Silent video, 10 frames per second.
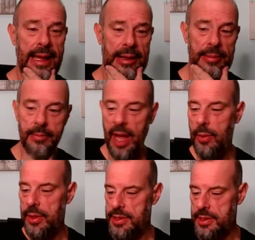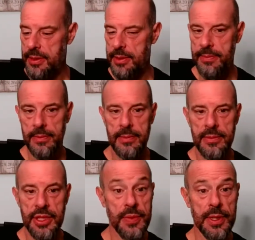My words are
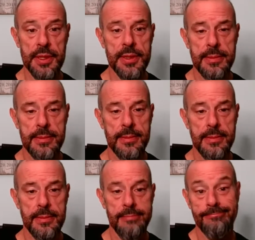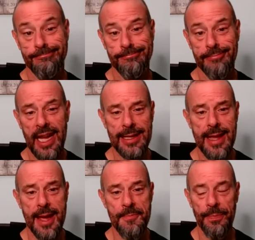just words. I get
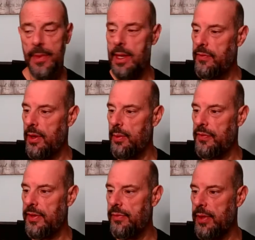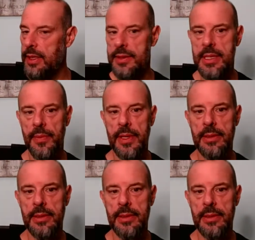that. So we'll see if we can do something.